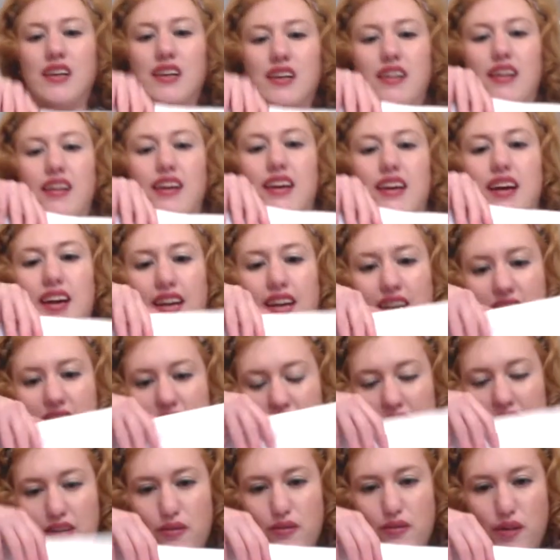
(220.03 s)
like I have
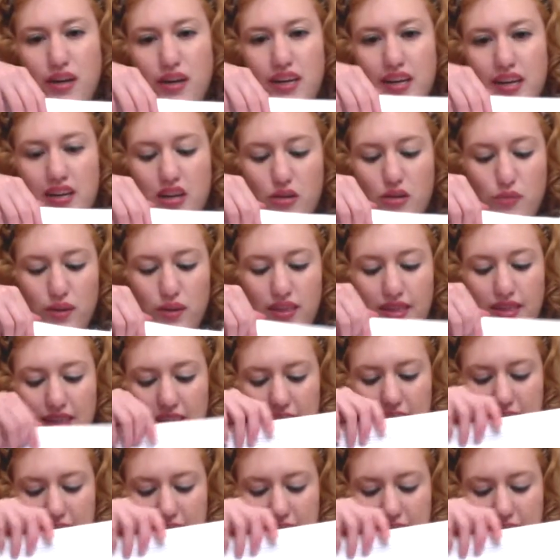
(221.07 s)
done right here with the